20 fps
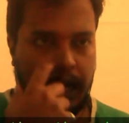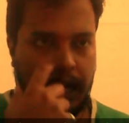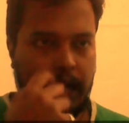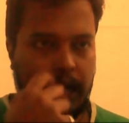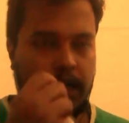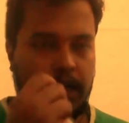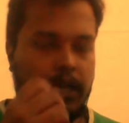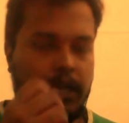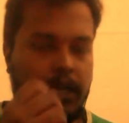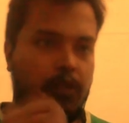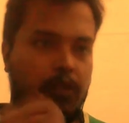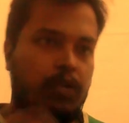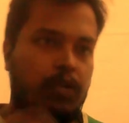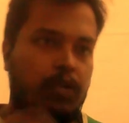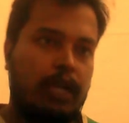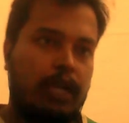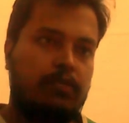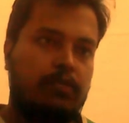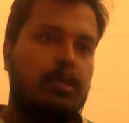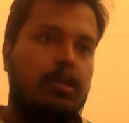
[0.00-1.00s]
and he
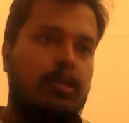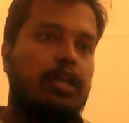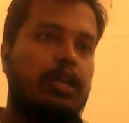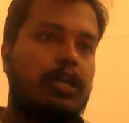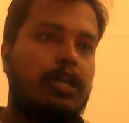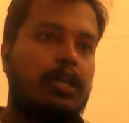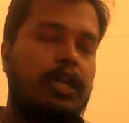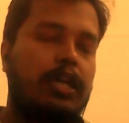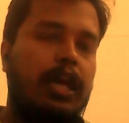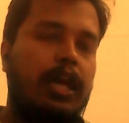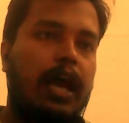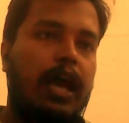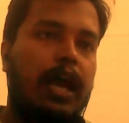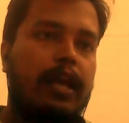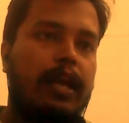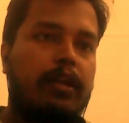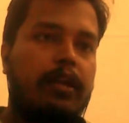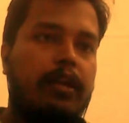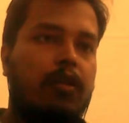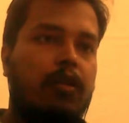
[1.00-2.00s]

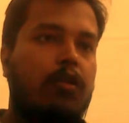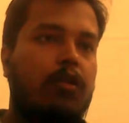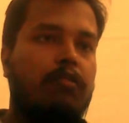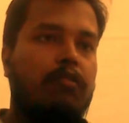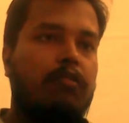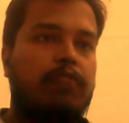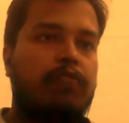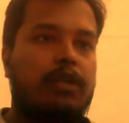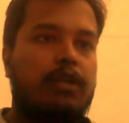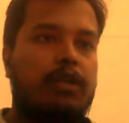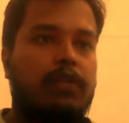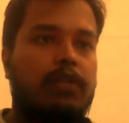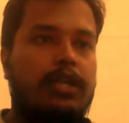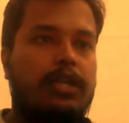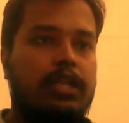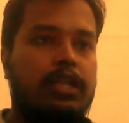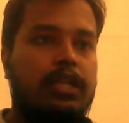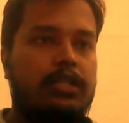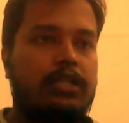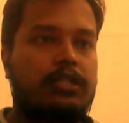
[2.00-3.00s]
had a lot of
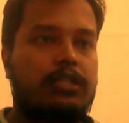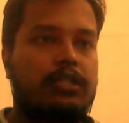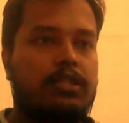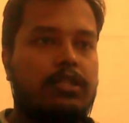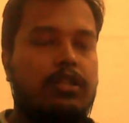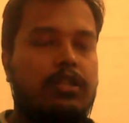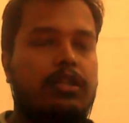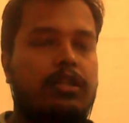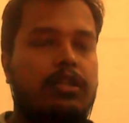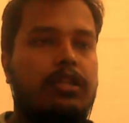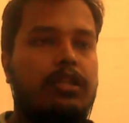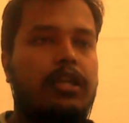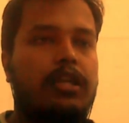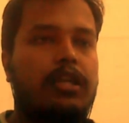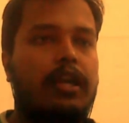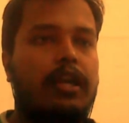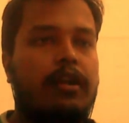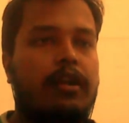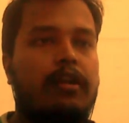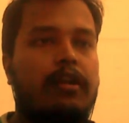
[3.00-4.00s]
advantage
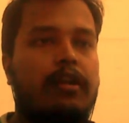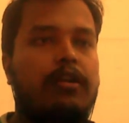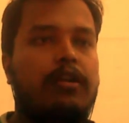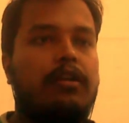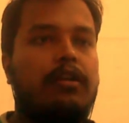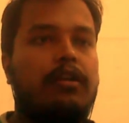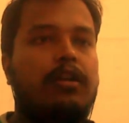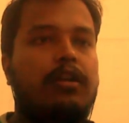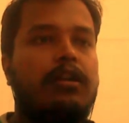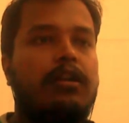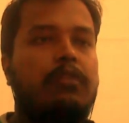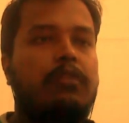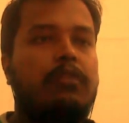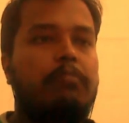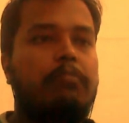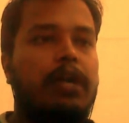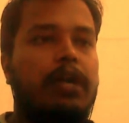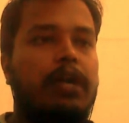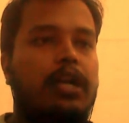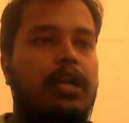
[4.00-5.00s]
here.
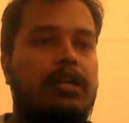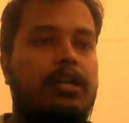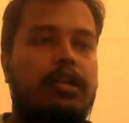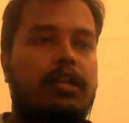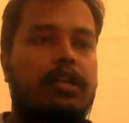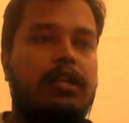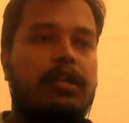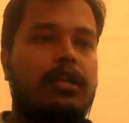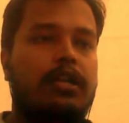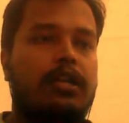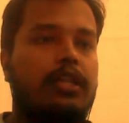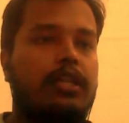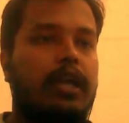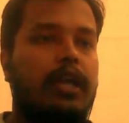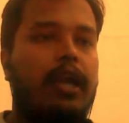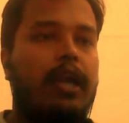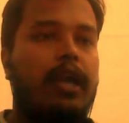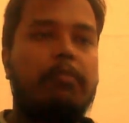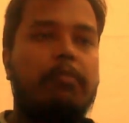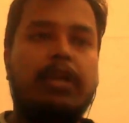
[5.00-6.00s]
But in
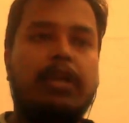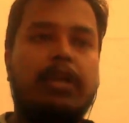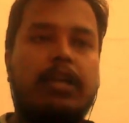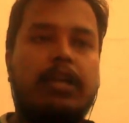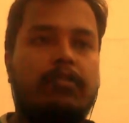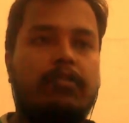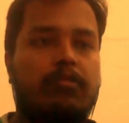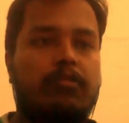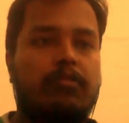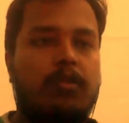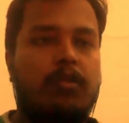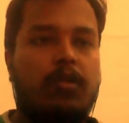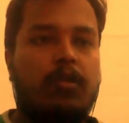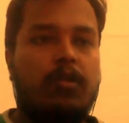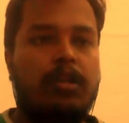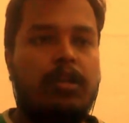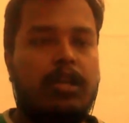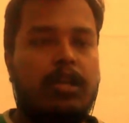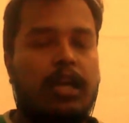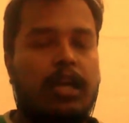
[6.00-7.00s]
the game he did
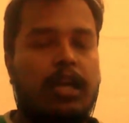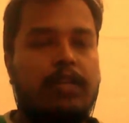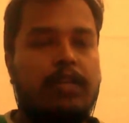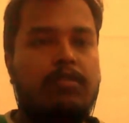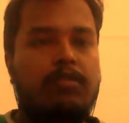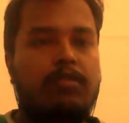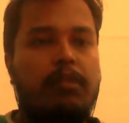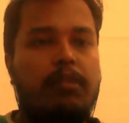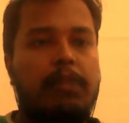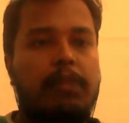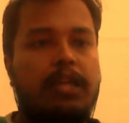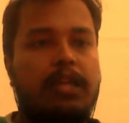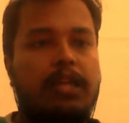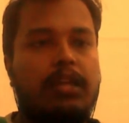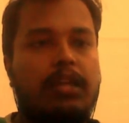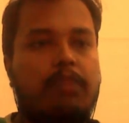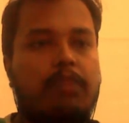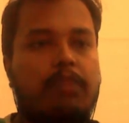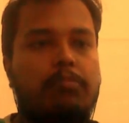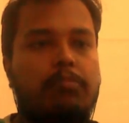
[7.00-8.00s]
not actually play
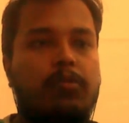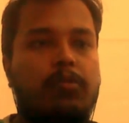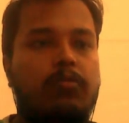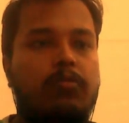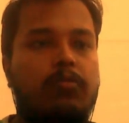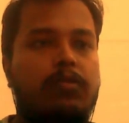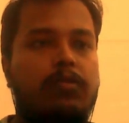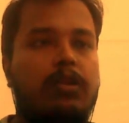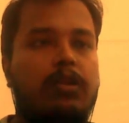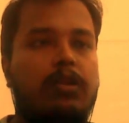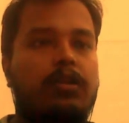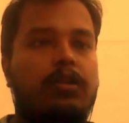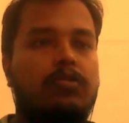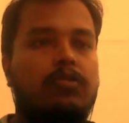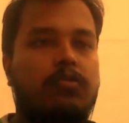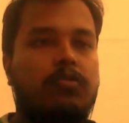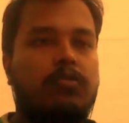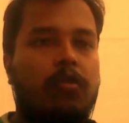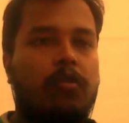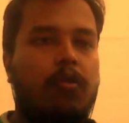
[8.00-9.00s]
that move.
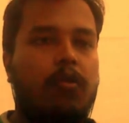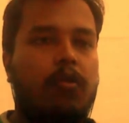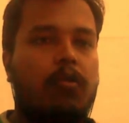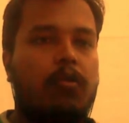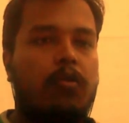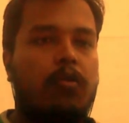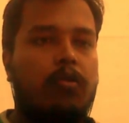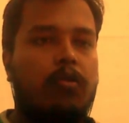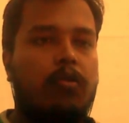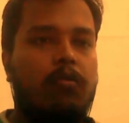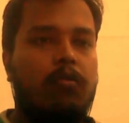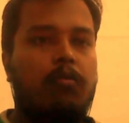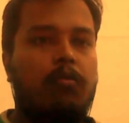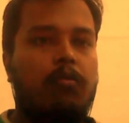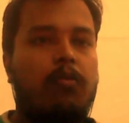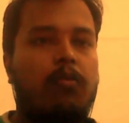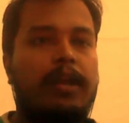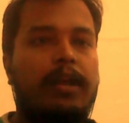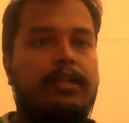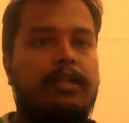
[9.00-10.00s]
So
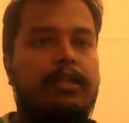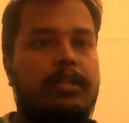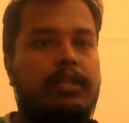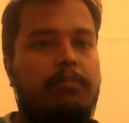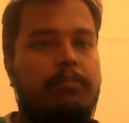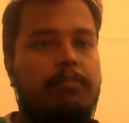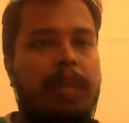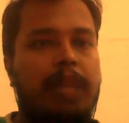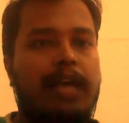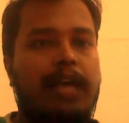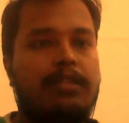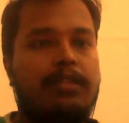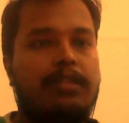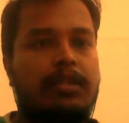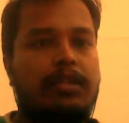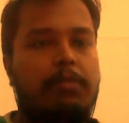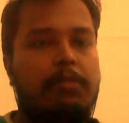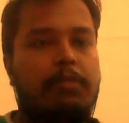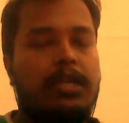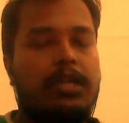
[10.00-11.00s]
black's
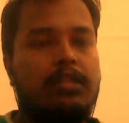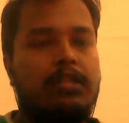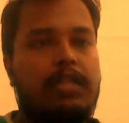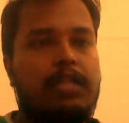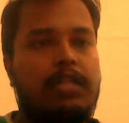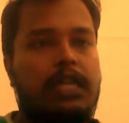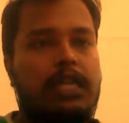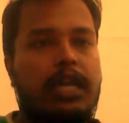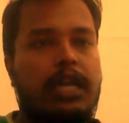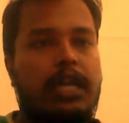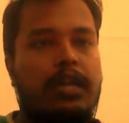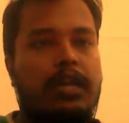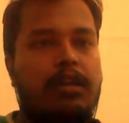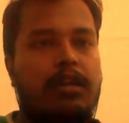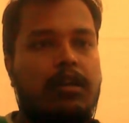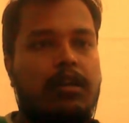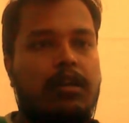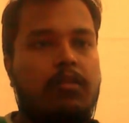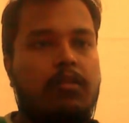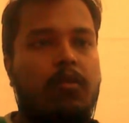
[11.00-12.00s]
tremendous attack
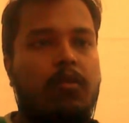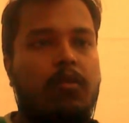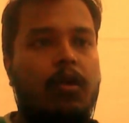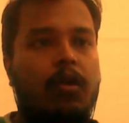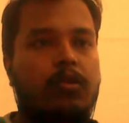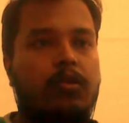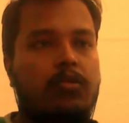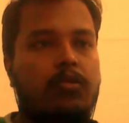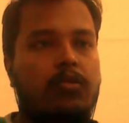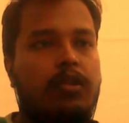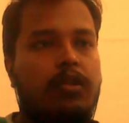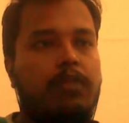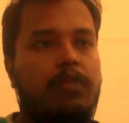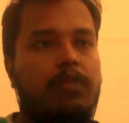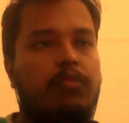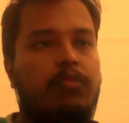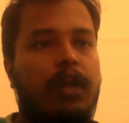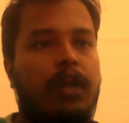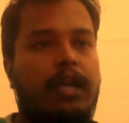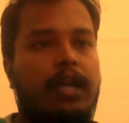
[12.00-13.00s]
got to the
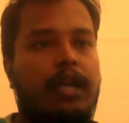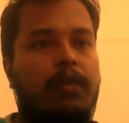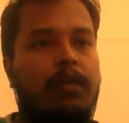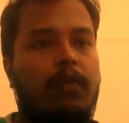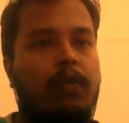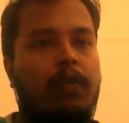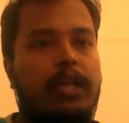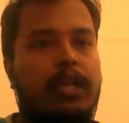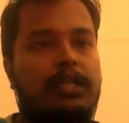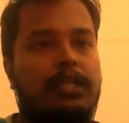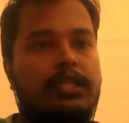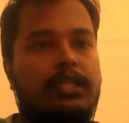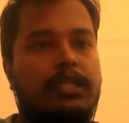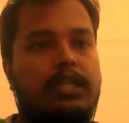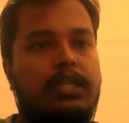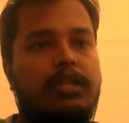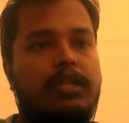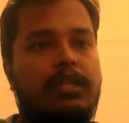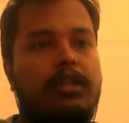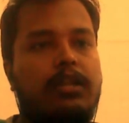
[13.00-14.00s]
white's
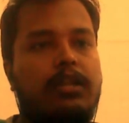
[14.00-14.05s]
